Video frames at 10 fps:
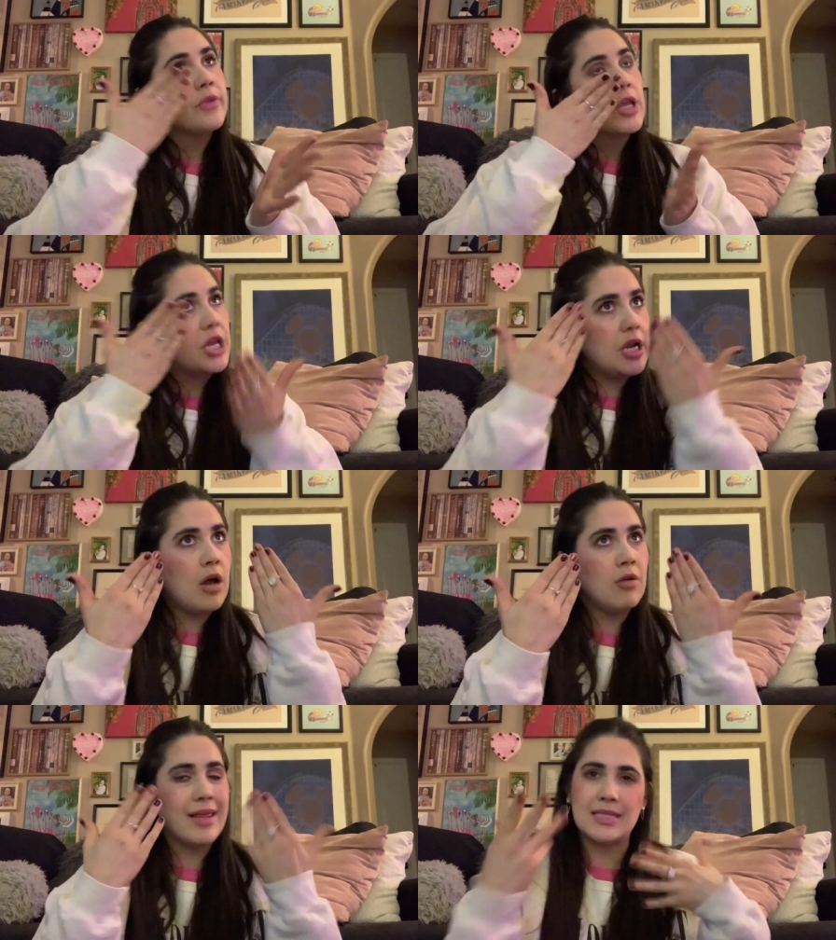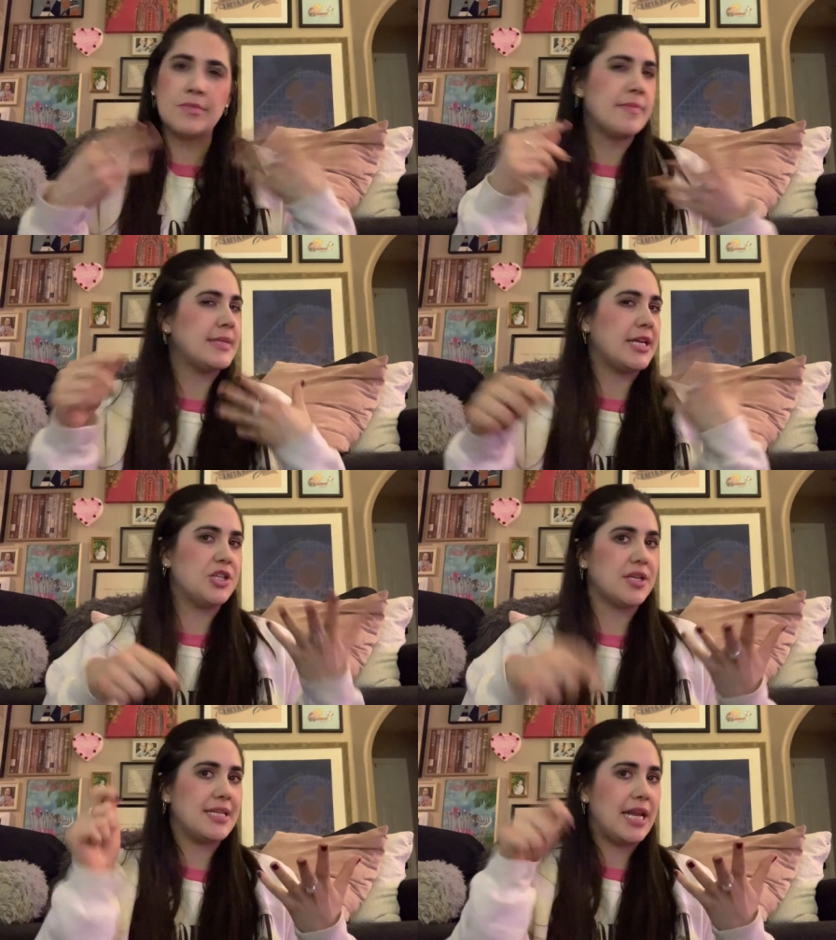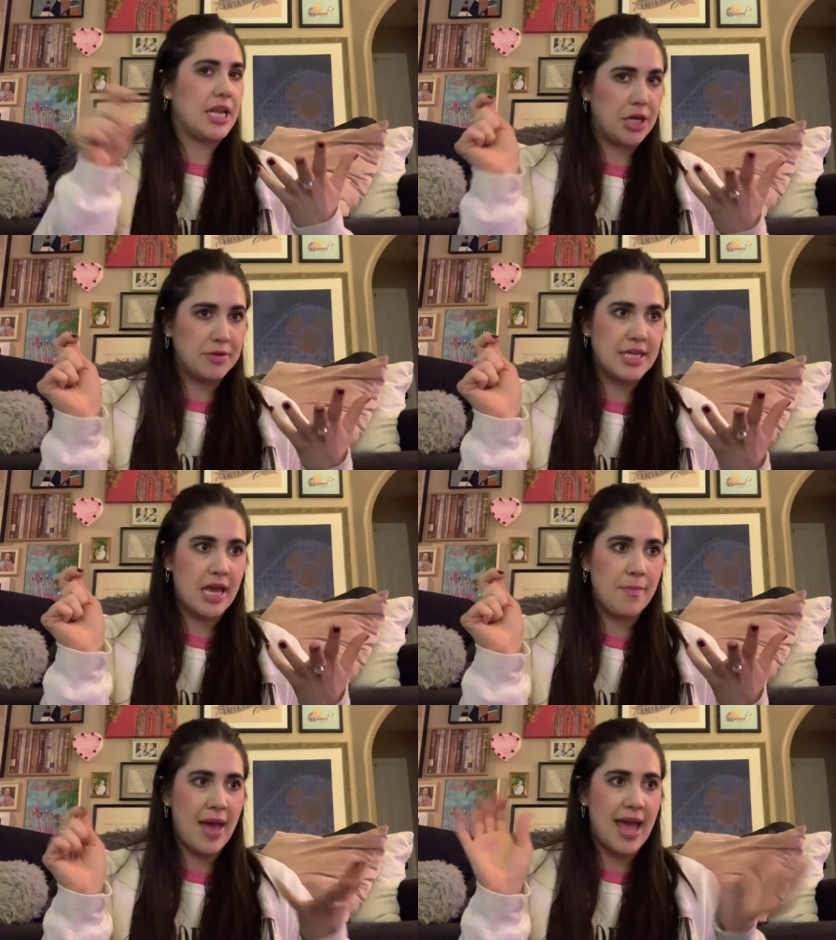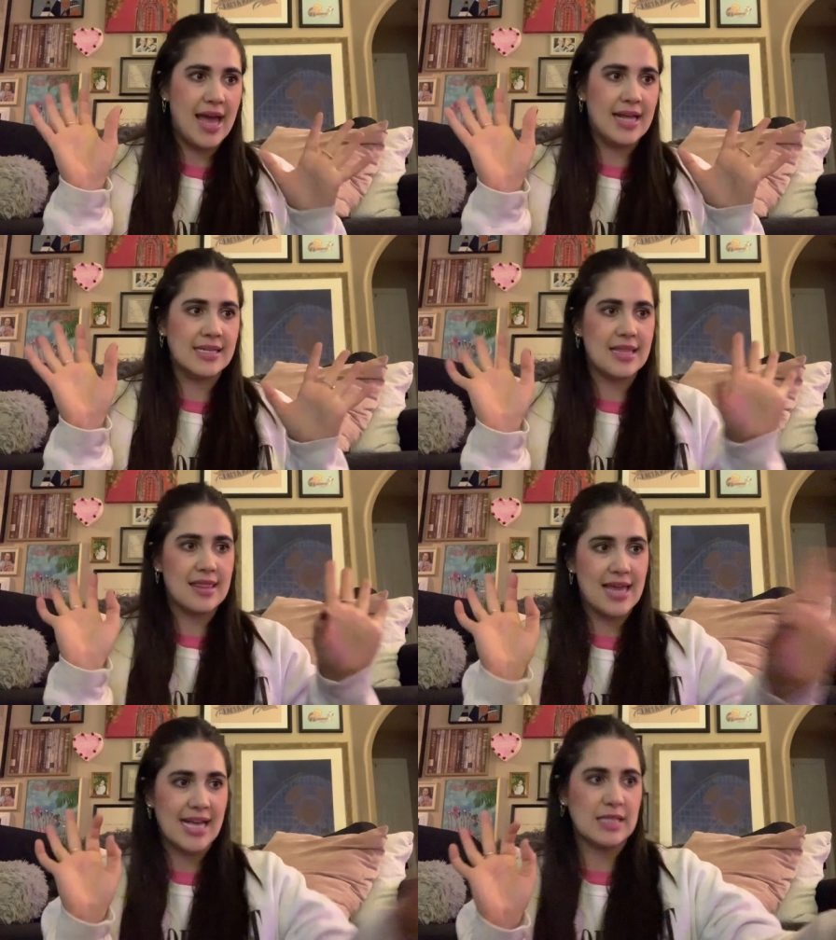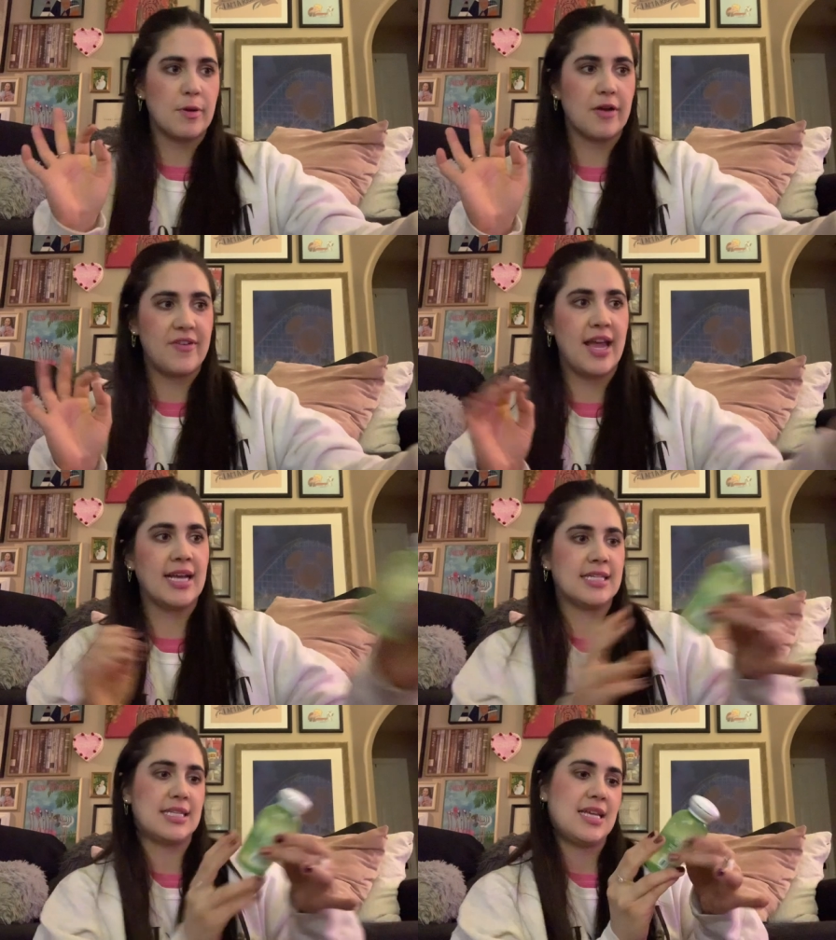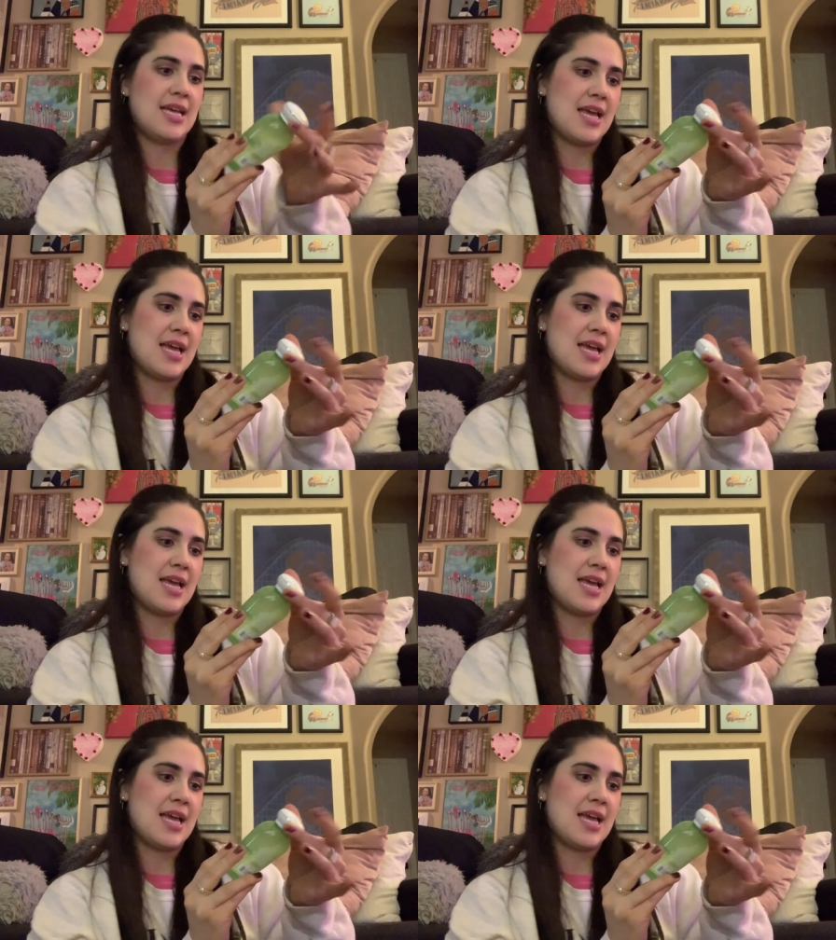you know, like sometimes I just need a Q-tip and that's perfect.